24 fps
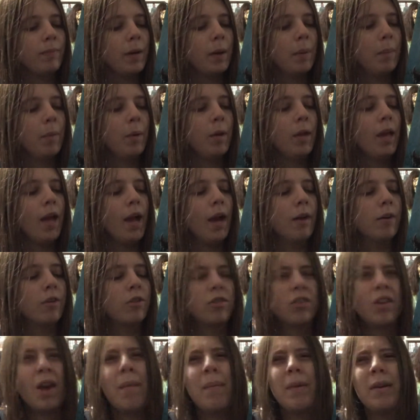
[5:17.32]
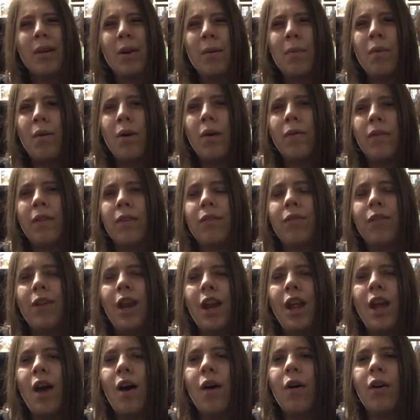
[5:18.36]
But yeah, just comment down below on this
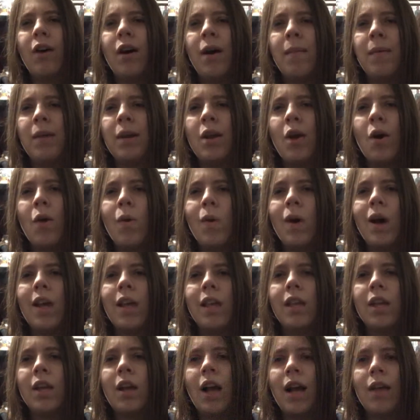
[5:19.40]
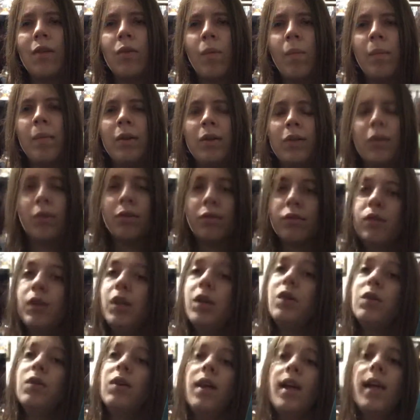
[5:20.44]
video and let me know what you guys want me to
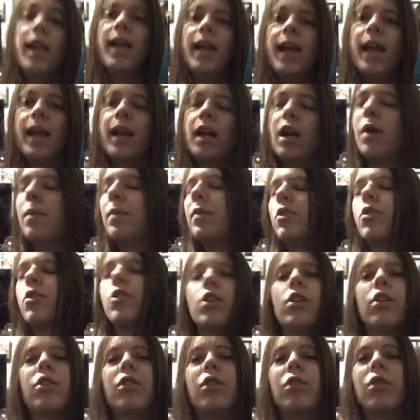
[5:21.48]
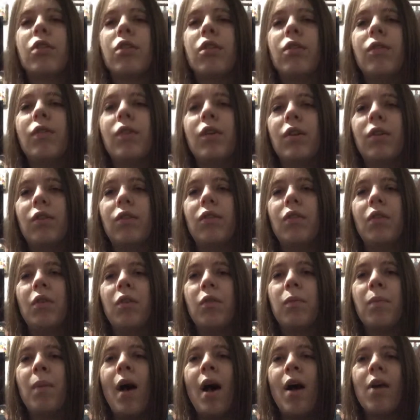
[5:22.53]
review, and I'll be sure to review it as soon
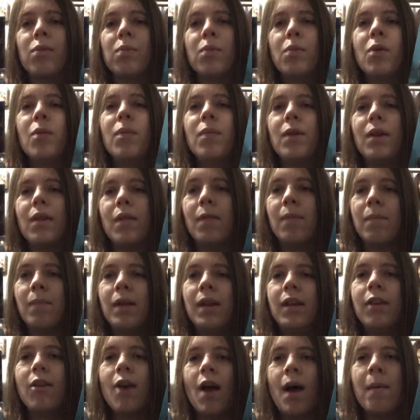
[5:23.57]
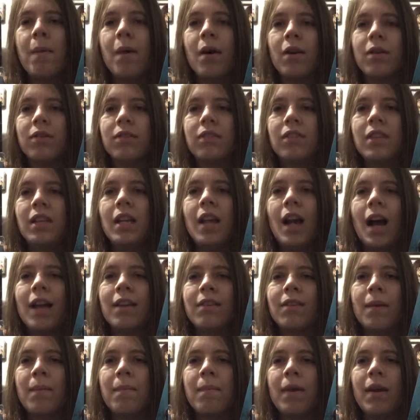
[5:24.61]
as possible. But in the meantime, I'll see you
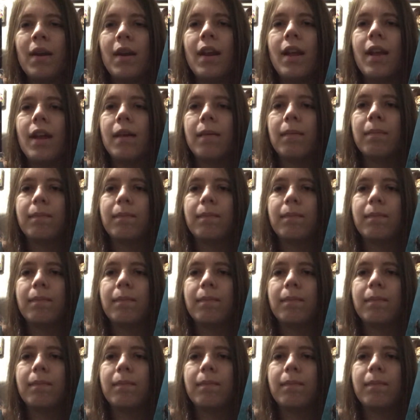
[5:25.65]
guys on Monday.